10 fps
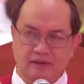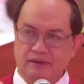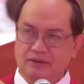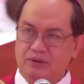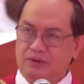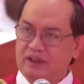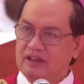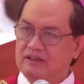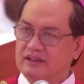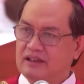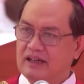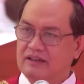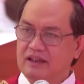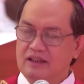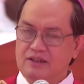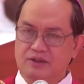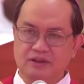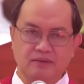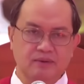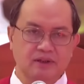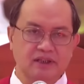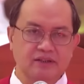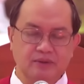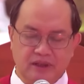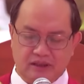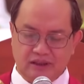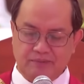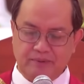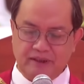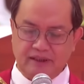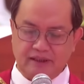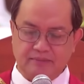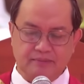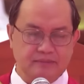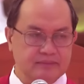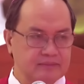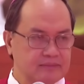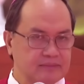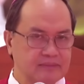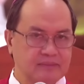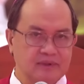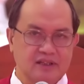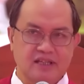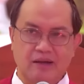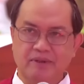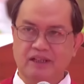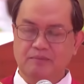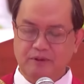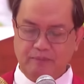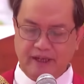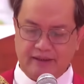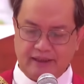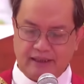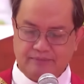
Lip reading: to read the writings on the wall and to interpret it, sabi ng propeta,